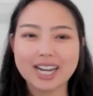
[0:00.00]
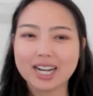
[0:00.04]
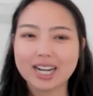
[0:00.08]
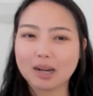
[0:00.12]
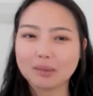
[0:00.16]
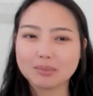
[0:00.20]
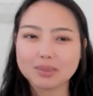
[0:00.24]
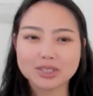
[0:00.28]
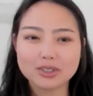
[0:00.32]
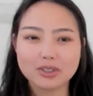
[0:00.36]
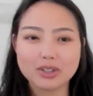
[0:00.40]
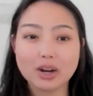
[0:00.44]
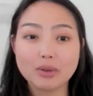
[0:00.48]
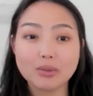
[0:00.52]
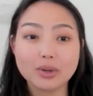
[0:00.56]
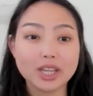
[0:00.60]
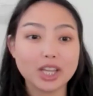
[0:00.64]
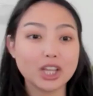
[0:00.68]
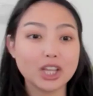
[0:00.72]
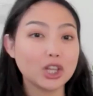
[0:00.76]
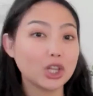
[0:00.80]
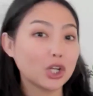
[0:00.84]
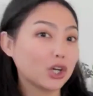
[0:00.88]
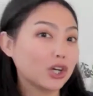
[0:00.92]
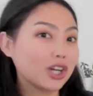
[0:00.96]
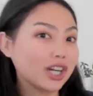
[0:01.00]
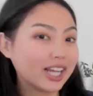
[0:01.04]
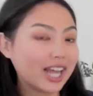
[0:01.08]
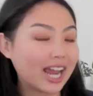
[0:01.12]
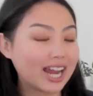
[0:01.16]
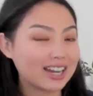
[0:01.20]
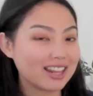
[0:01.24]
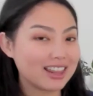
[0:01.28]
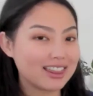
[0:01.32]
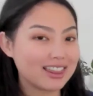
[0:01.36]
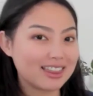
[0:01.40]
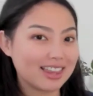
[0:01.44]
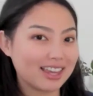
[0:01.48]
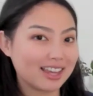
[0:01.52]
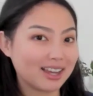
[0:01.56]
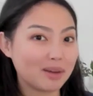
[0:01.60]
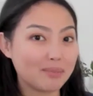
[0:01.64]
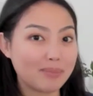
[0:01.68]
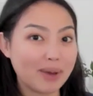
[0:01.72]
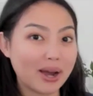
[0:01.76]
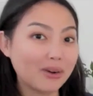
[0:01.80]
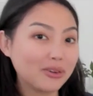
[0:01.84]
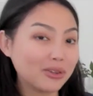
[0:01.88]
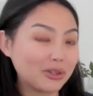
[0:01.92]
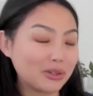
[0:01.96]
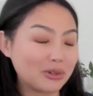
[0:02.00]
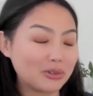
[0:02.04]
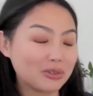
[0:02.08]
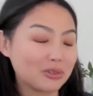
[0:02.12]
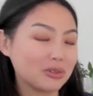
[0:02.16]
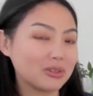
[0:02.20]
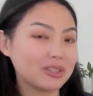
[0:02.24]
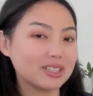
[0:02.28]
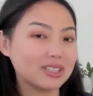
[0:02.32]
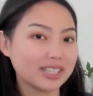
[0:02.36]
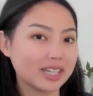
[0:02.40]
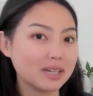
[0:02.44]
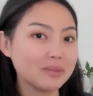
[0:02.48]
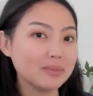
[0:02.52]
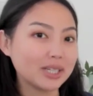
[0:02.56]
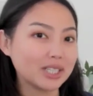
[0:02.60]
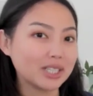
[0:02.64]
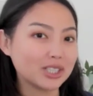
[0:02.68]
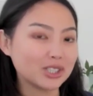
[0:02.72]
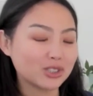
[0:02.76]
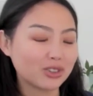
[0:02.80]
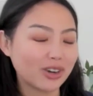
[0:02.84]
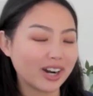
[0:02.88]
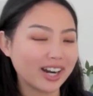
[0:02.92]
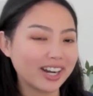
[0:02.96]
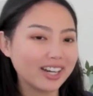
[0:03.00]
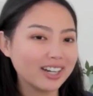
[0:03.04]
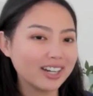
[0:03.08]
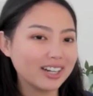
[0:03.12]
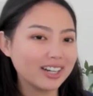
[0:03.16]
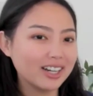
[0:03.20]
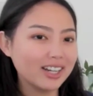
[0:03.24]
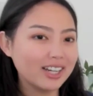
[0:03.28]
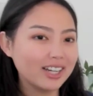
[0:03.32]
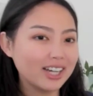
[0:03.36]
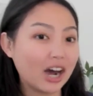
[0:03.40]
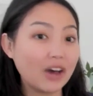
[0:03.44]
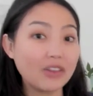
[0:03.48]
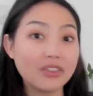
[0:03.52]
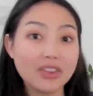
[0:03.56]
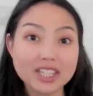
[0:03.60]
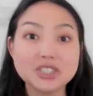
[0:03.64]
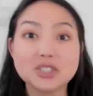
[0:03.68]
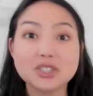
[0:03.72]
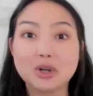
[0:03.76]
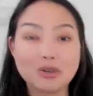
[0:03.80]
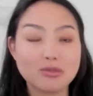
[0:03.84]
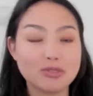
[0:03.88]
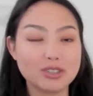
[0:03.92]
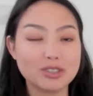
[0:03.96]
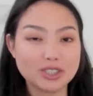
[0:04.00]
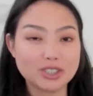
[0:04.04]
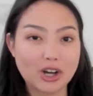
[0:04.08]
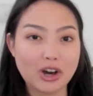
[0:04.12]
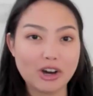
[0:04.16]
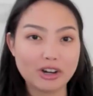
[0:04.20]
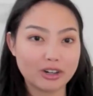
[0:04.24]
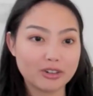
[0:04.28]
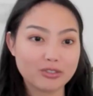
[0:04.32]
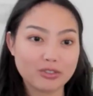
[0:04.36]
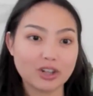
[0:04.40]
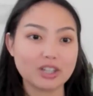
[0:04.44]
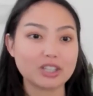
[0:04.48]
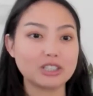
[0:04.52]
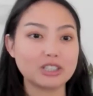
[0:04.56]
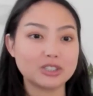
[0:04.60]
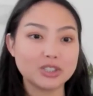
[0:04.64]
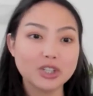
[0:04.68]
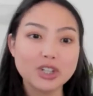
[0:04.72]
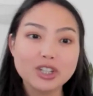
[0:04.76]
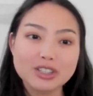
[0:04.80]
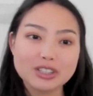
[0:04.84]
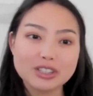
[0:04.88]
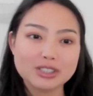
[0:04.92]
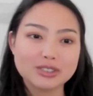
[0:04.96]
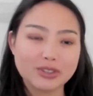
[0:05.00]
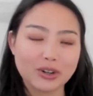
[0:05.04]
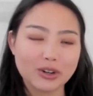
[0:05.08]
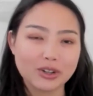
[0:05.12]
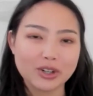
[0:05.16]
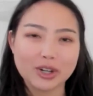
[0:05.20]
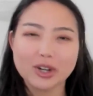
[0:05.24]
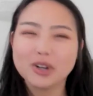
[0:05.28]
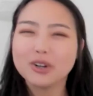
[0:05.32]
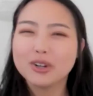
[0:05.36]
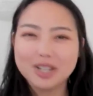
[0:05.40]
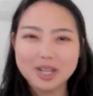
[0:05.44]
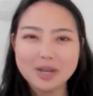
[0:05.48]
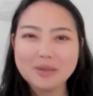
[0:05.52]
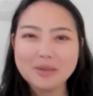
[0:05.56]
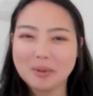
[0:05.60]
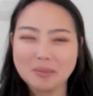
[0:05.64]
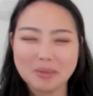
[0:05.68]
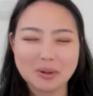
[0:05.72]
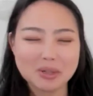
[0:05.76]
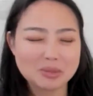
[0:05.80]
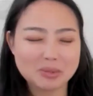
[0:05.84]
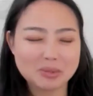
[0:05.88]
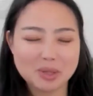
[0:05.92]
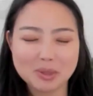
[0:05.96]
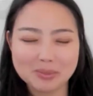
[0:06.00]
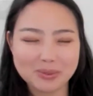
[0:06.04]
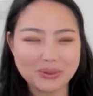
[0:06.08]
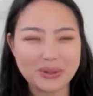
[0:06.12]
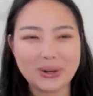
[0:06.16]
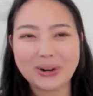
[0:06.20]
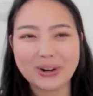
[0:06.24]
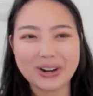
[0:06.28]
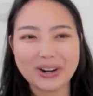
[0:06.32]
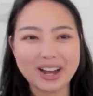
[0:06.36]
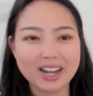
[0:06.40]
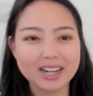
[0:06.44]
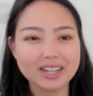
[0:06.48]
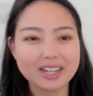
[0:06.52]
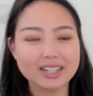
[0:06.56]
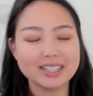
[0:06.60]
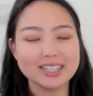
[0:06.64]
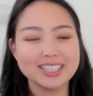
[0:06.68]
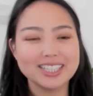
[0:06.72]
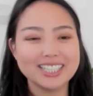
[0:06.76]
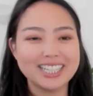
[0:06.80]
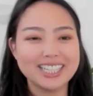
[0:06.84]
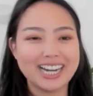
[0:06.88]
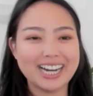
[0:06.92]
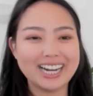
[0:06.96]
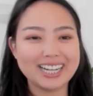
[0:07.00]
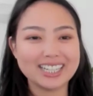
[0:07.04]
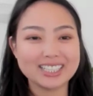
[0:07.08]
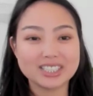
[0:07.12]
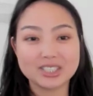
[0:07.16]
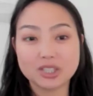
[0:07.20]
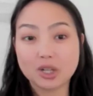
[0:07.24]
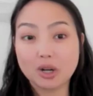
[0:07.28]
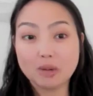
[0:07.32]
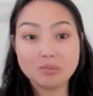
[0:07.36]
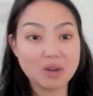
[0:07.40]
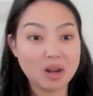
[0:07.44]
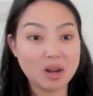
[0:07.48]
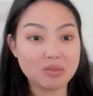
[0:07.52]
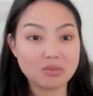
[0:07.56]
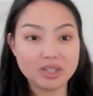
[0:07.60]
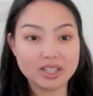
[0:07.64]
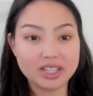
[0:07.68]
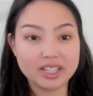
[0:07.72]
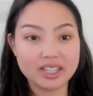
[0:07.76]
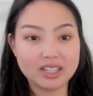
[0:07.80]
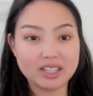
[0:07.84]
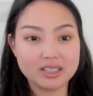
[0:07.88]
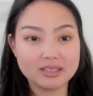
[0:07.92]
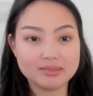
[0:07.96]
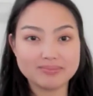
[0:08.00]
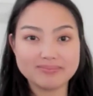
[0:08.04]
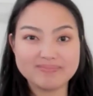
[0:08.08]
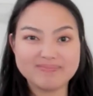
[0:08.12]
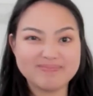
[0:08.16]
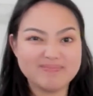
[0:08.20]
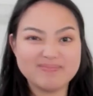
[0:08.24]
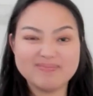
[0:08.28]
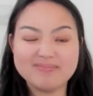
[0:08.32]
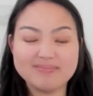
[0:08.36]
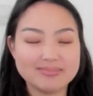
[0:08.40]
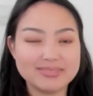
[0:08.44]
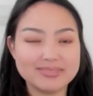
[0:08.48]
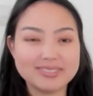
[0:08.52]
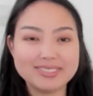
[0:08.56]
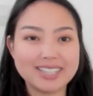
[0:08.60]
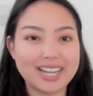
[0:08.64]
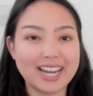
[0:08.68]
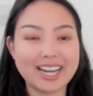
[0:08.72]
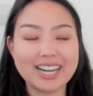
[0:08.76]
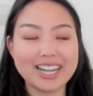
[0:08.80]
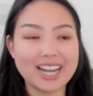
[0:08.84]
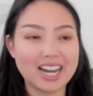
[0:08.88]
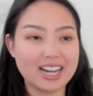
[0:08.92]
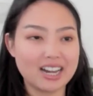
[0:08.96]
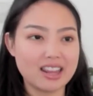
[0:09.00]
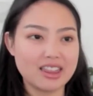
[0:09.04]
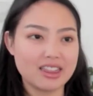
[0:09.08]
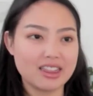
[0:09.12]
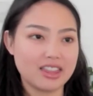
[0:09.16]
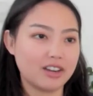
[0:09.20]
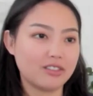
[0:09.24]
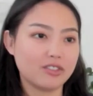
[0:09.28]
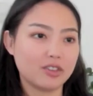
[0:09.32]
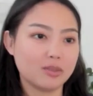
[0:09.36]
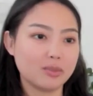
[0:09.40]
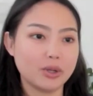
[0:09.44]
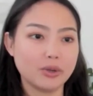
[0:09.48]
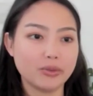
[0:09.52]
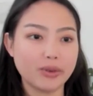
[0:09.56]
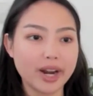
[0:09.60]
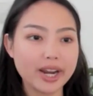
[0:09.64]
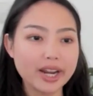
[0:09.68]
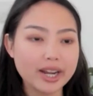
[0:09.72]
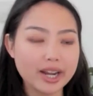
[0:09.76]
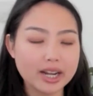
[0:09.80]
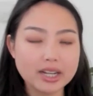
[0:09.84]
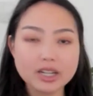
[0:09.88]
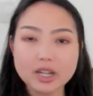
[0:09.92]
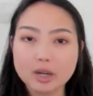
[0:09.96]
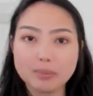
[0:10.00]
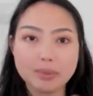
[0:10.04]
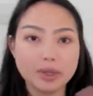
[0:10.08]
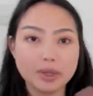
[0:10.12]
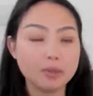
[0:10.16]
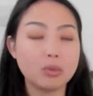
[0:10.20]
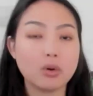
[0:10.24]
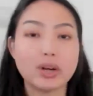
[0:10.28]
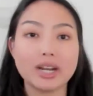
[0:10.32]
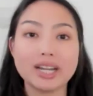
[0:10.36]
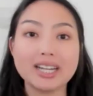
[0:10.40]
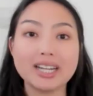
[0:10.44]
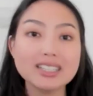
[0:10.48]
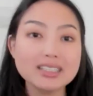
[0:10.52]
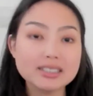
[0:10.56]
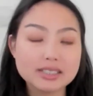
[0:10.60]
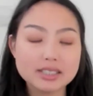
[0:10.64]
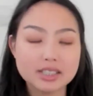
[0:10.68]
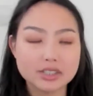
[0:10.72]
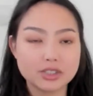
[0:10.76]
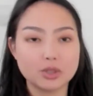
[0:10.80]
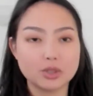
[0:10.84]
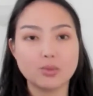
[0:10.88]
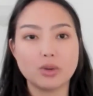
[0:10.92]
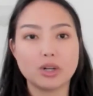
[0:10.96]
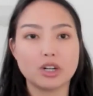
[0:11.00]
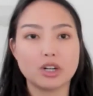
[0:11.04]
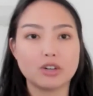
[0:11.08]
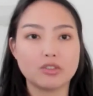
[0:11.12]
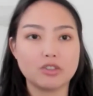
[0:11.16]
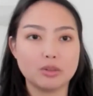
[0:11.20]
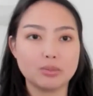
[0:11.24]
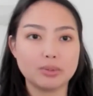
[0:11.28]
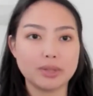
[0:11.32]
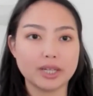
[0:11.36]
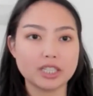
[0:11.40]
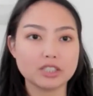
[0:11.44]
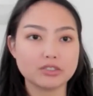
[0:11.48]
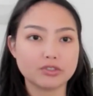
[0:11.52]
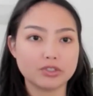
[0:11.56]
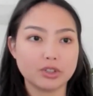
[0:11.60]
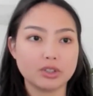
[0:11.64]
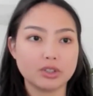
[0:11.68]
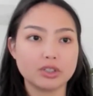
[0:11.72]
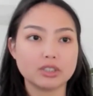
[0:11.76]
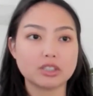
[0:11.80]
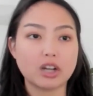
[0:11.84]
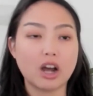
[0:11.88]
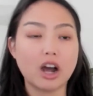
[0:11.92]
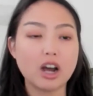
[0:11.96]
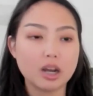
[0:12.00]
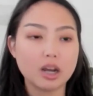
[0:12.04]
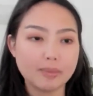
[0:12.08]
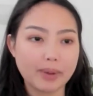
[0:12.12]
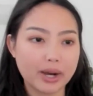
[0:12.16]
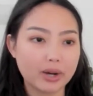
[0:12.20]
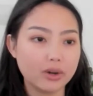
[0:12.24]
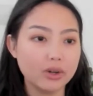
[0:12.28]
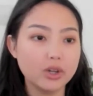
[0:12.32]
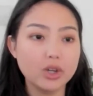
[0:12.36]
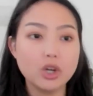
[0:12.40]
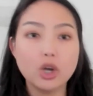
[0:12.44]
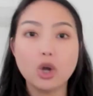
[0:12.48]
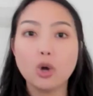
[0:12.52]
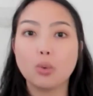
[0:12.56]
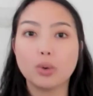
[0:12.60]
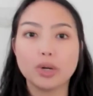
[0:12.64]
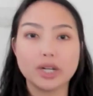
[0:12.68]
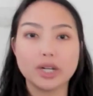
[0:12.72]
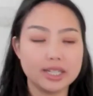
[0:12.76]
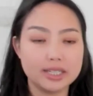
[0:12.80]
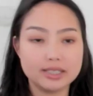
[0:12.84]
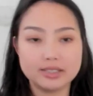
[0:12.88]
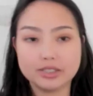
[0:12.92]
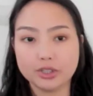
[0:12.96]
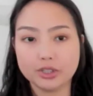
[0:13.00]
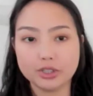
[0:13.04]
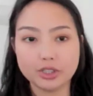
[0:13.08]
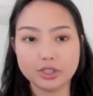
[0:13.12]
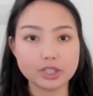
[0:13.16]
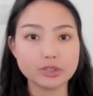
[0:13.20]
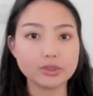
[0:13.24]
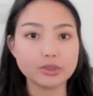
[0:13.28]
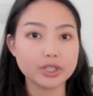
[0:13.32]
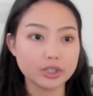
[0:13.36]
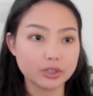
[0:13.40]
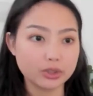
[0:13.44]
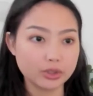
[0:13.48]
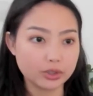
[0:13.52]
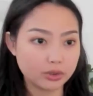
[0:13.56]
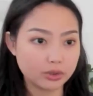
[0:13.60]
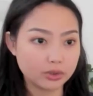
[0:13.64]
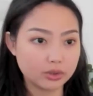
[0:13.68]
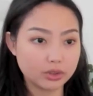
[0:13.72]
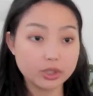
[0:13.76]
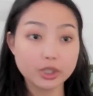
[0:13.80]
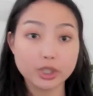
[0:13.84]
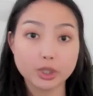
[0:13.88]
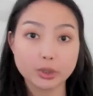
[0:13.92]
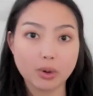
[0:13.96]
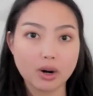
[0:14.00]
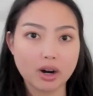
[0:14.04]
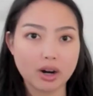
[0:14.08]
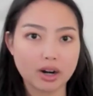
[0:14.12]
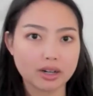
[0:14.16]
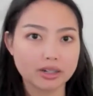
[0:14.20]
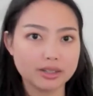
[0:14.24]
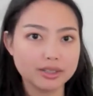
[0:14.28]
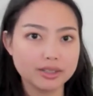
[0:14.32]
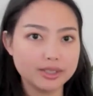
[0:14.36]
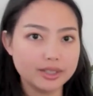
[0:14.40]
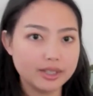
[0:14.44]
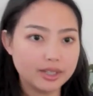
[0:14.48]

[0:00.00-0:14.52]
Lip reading: I'm still not really learning anything about you through this image, right? Unless you're a photographer and you took this photo, but most people are not. So I'm not really getting anything from you, right? And your billboard is such a wonderful place for you to talk about what it is you do and who you are.